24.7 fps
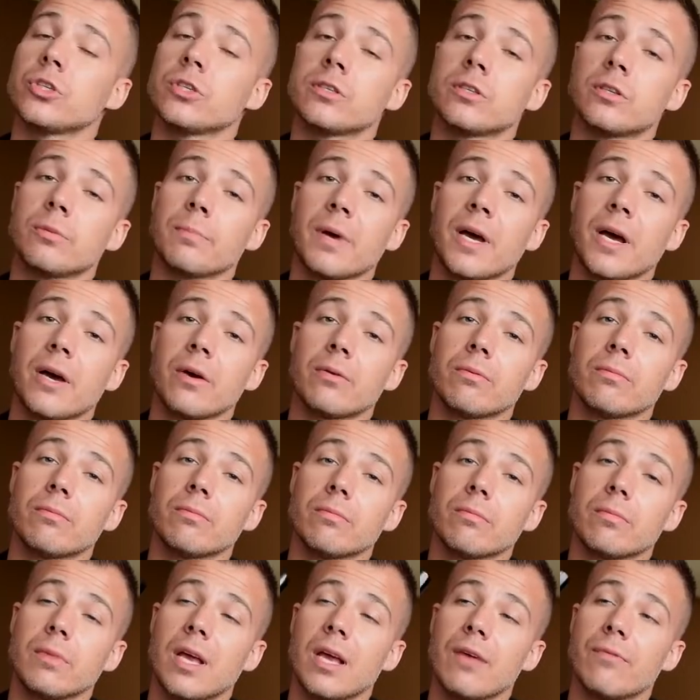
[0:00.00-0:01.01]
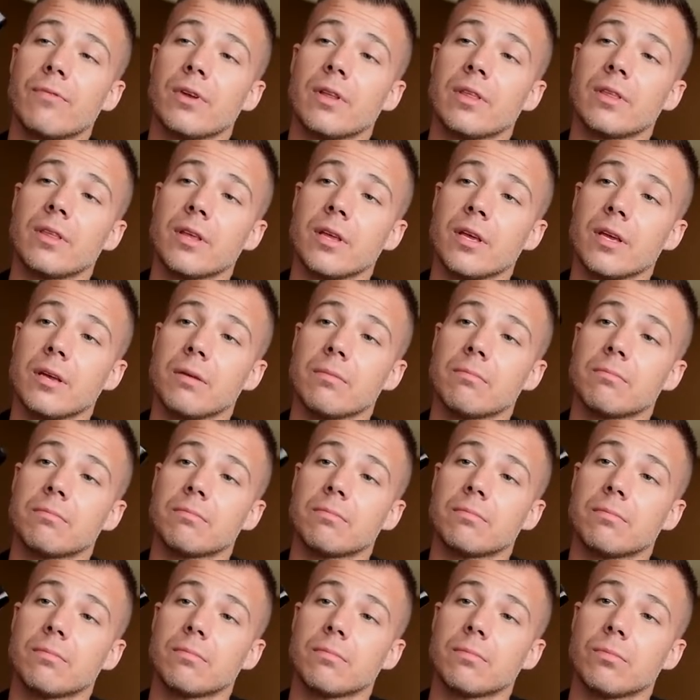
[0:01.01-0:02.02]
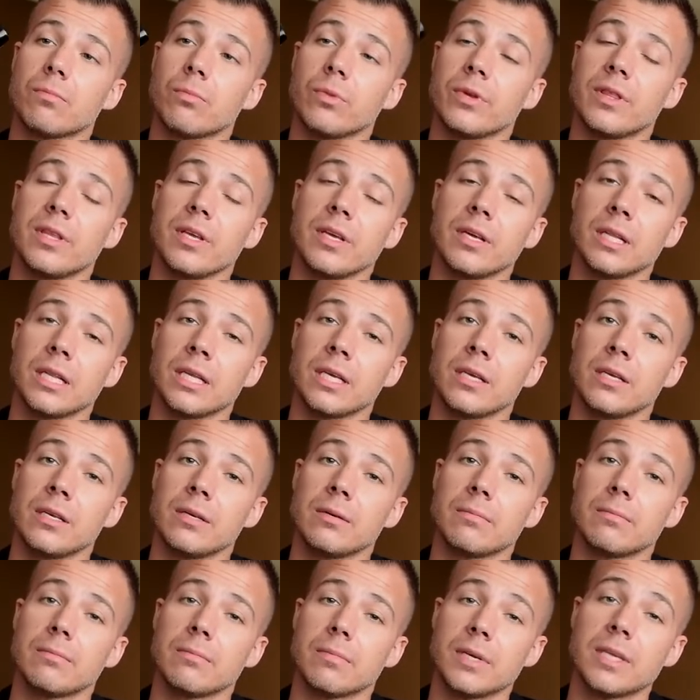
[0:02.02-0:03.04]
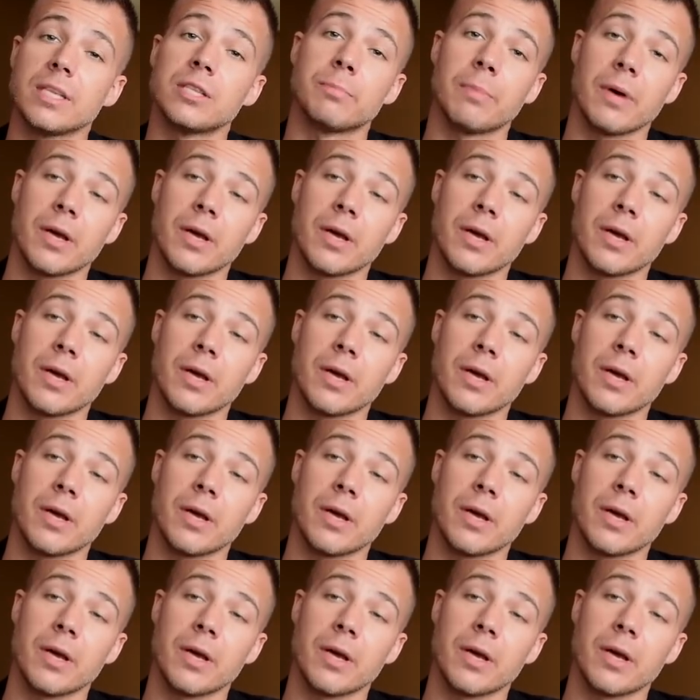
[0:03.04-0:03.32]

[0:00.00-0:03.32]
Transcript: Just about everything with the Elite is